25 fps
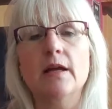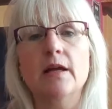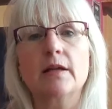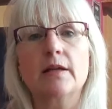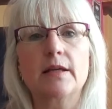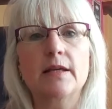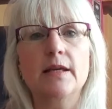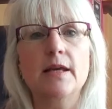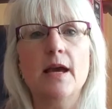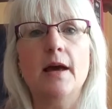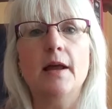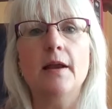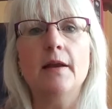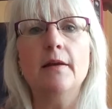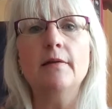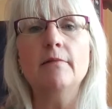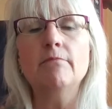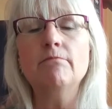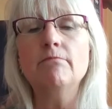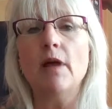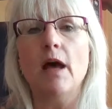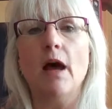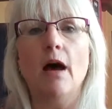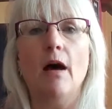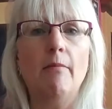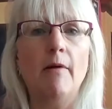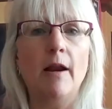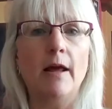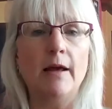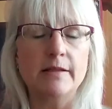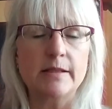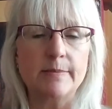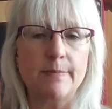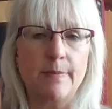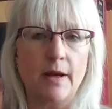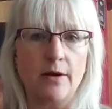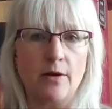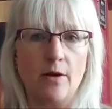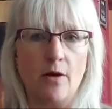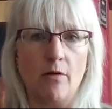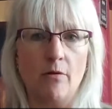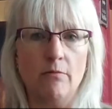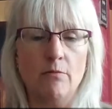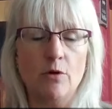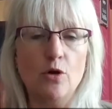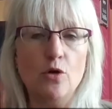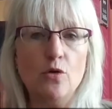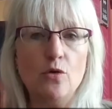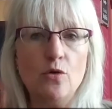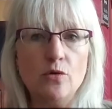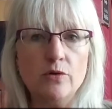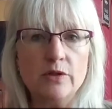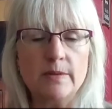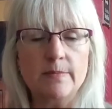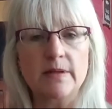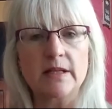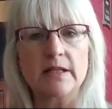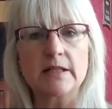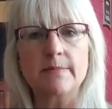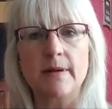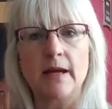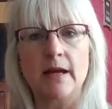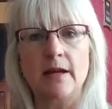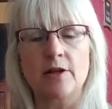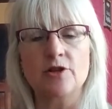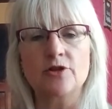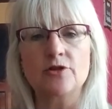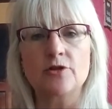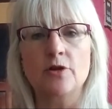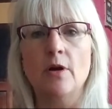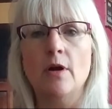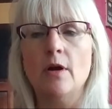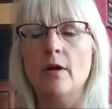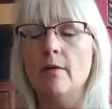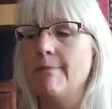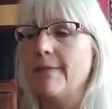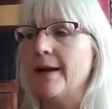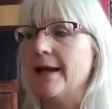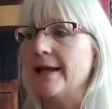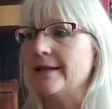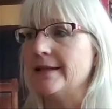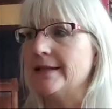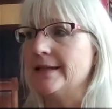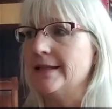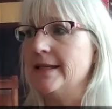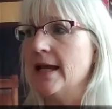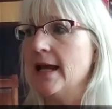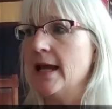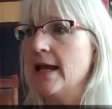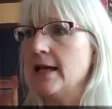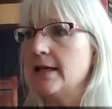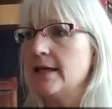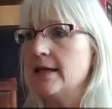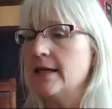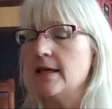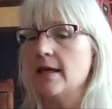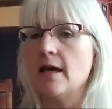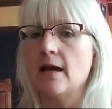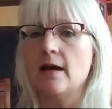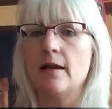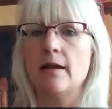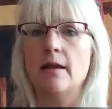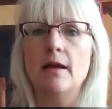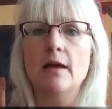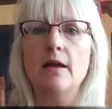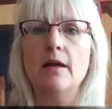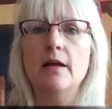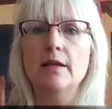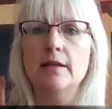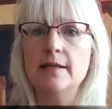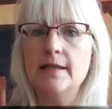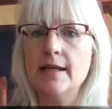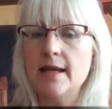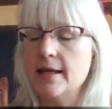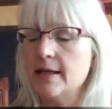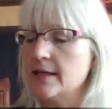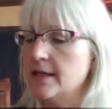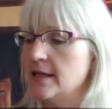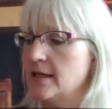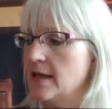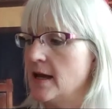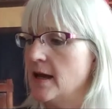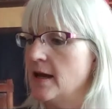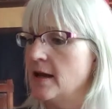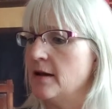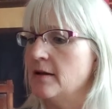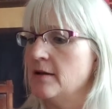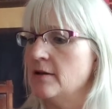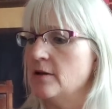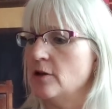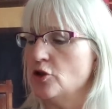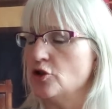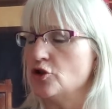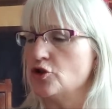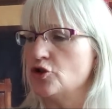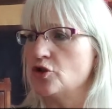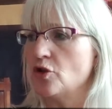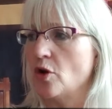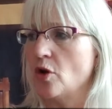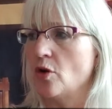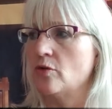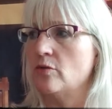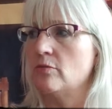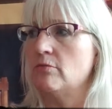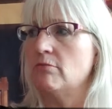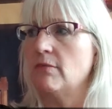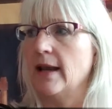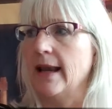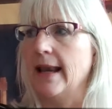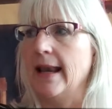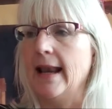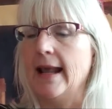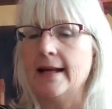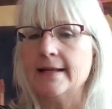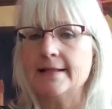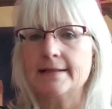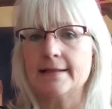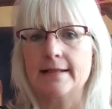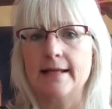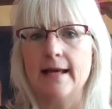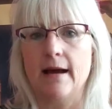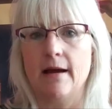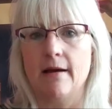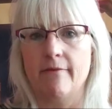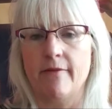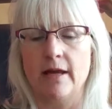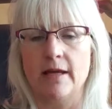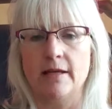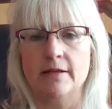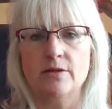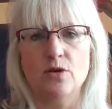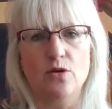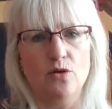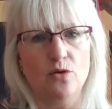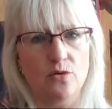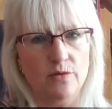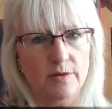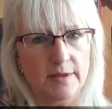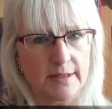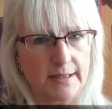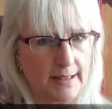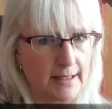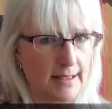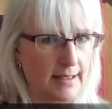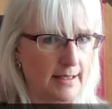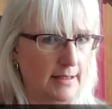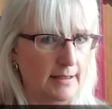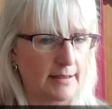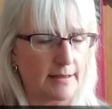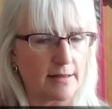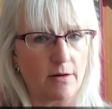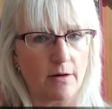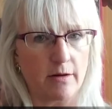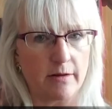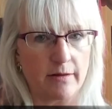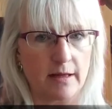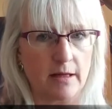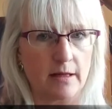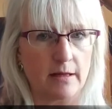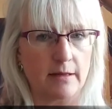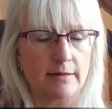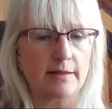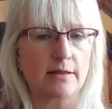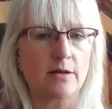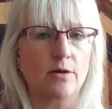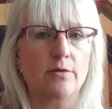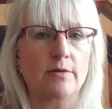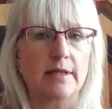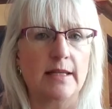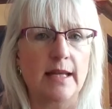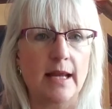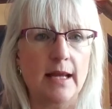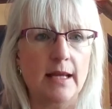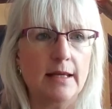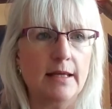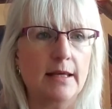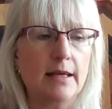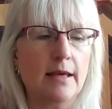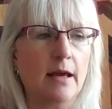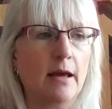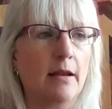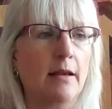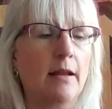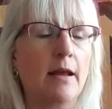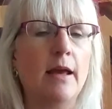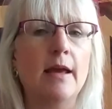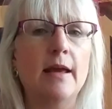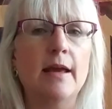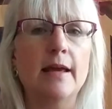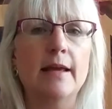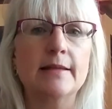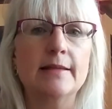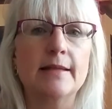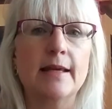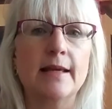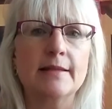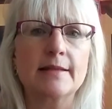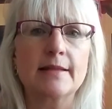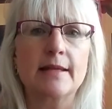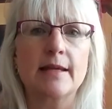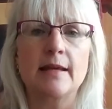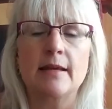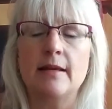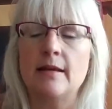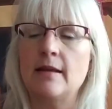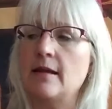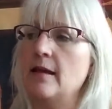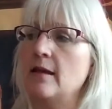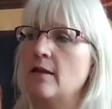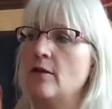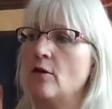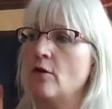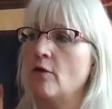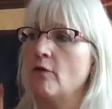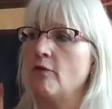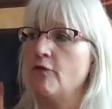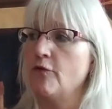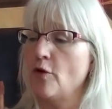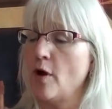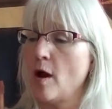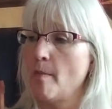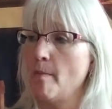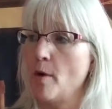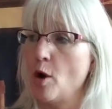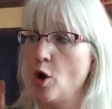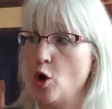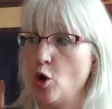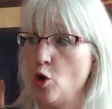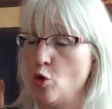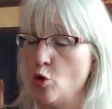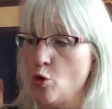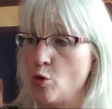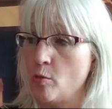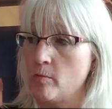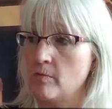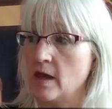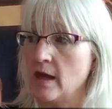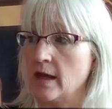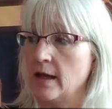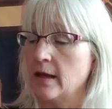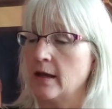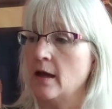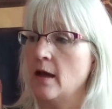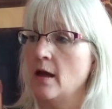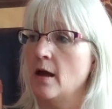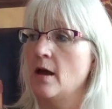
¿Quién habla español? Who speaks Spanish? But de quién? De quién son las llaves? Whose keys are these? So de quién is asking either from whom, like